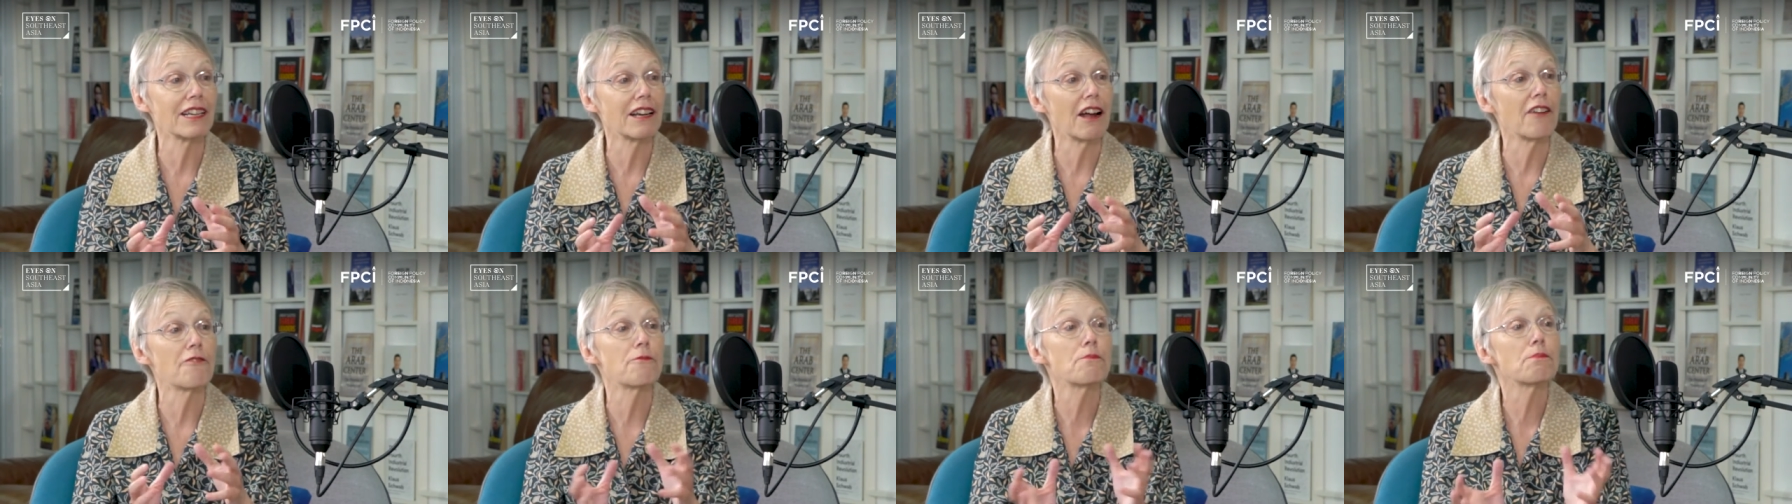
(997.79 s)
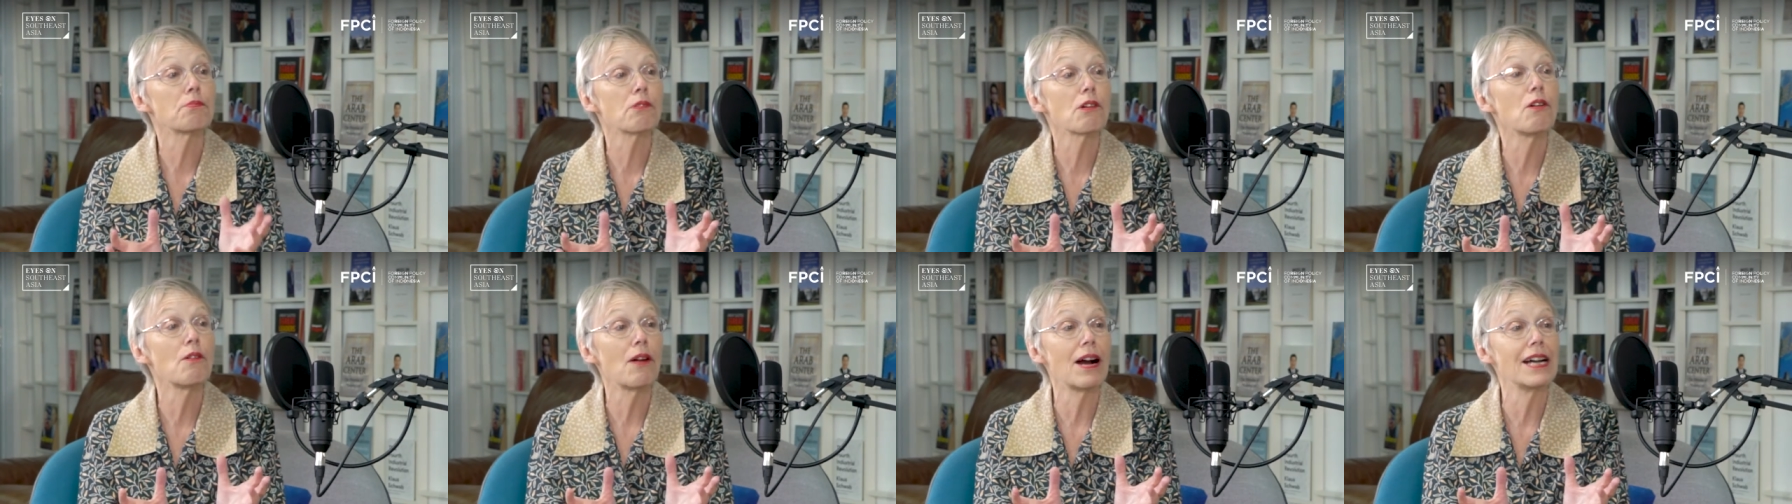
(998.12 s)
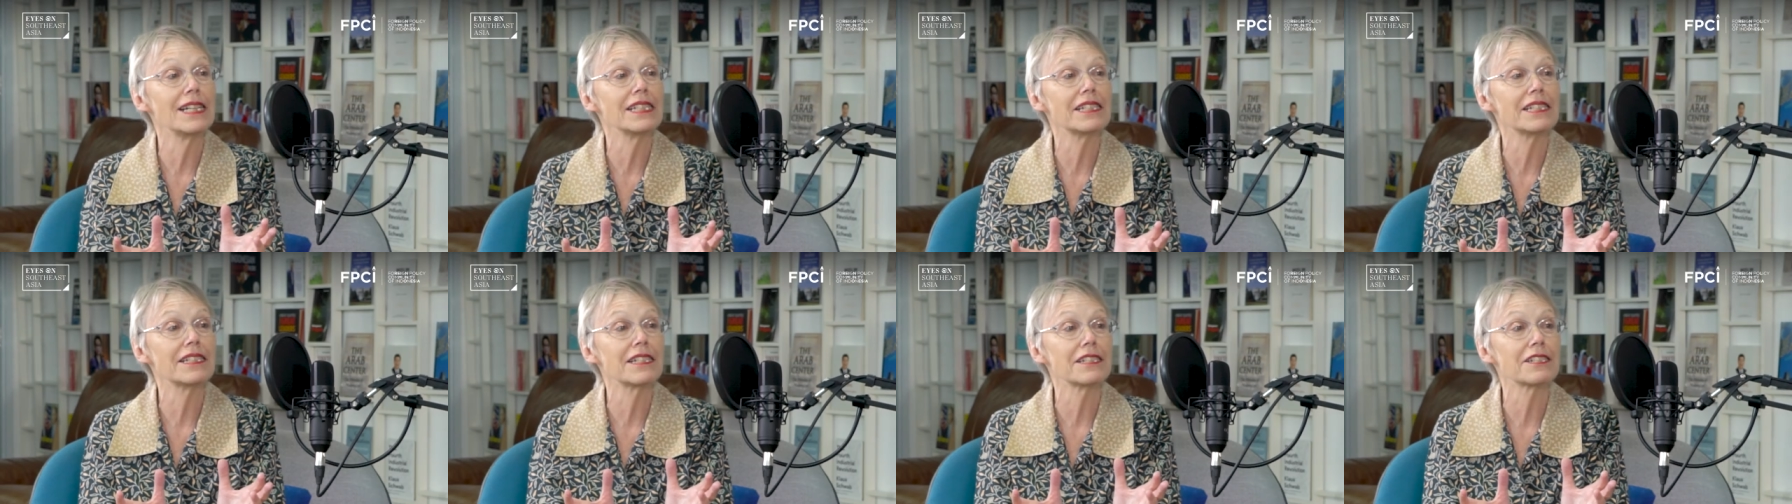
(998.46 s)
of
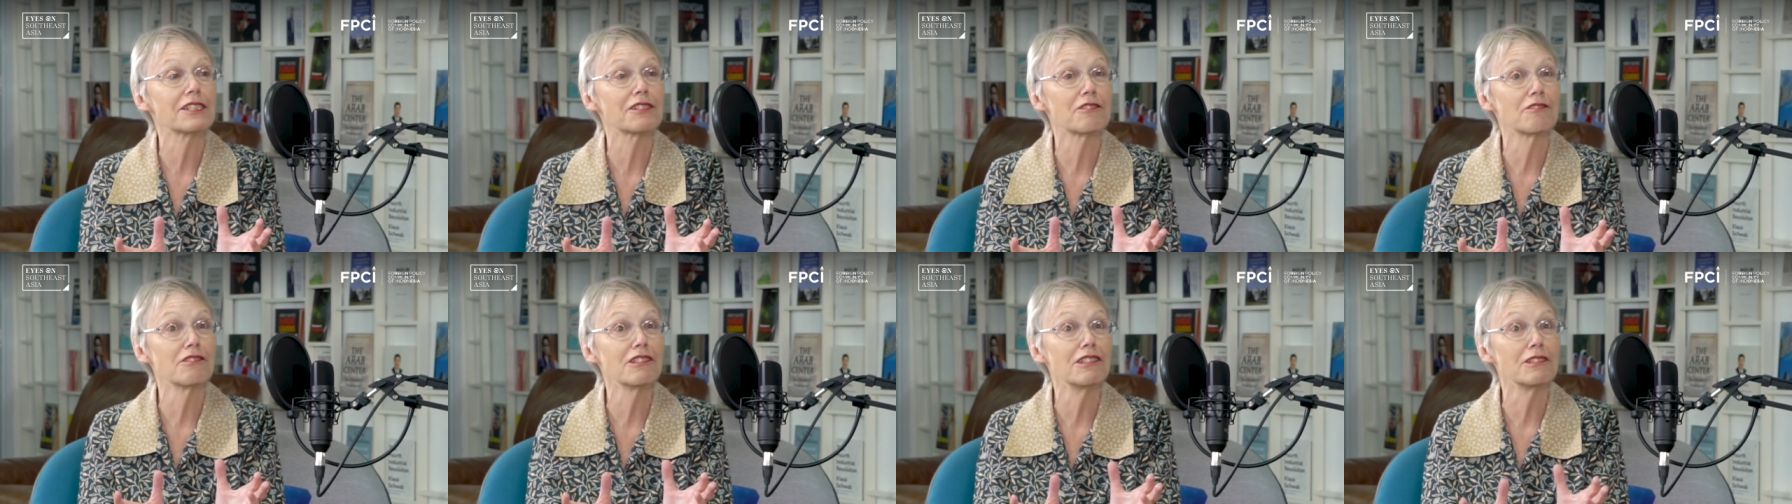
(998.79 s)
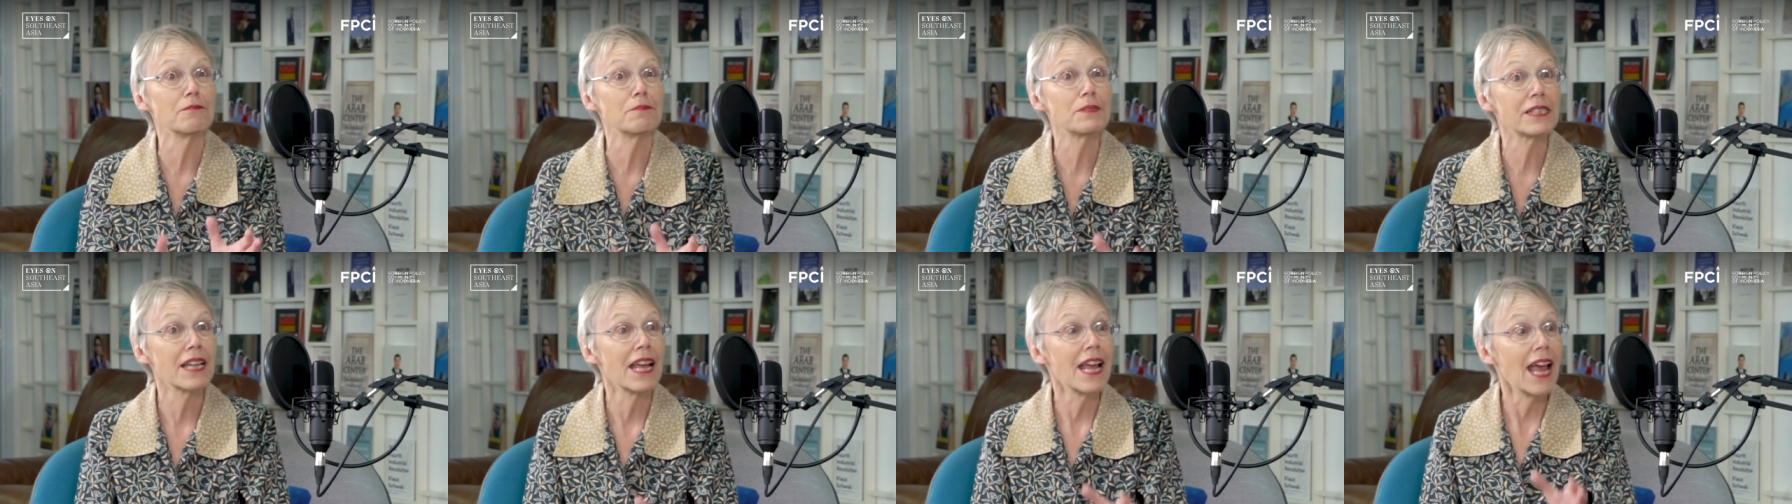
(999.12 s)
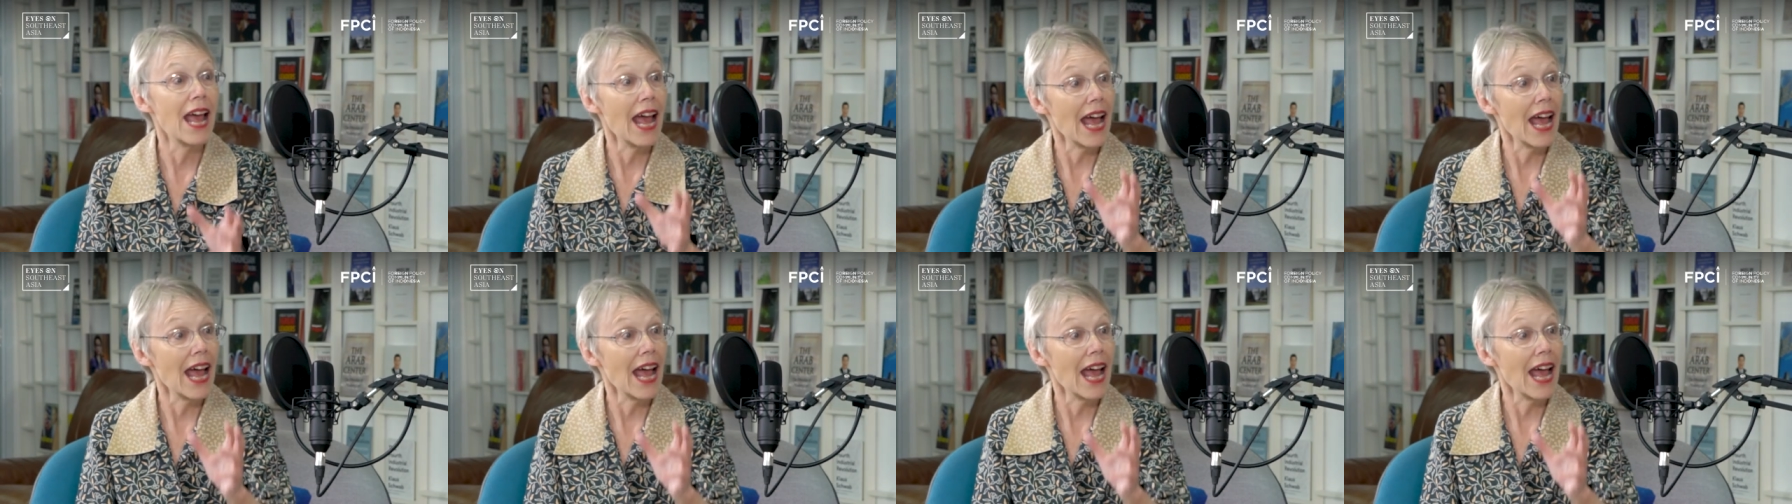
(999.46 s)
pro-ISIS groups